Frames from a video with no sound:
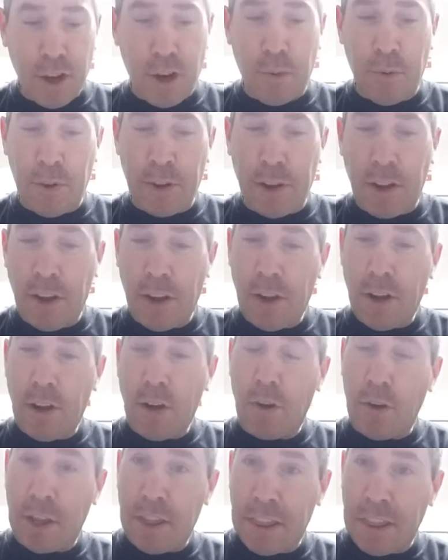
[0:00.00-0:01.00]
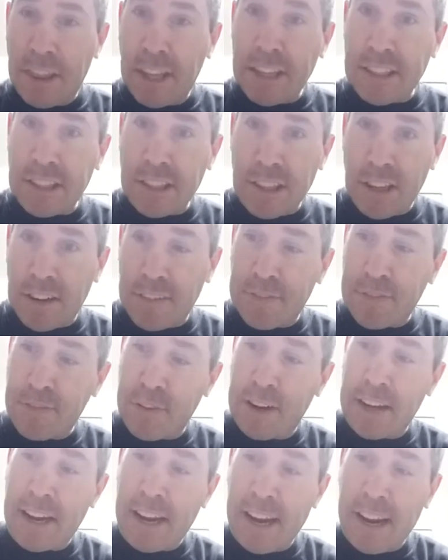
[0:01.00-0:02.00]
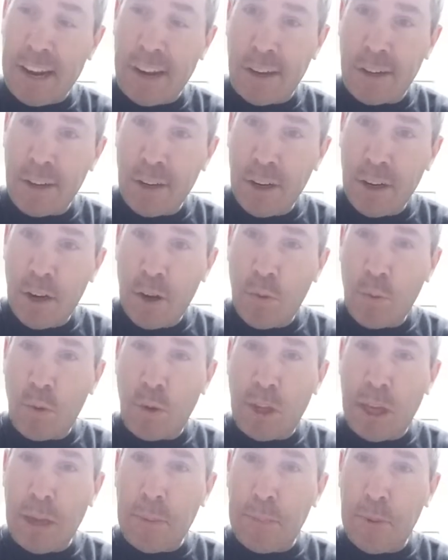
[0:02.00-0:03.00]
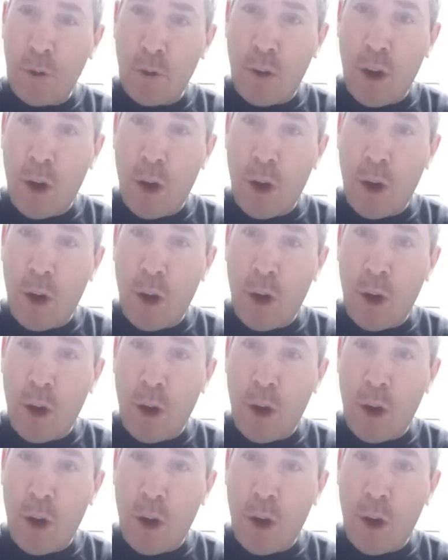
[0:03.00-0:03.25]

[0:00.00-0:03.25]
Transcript: going. Okay, this stuff right here will keep you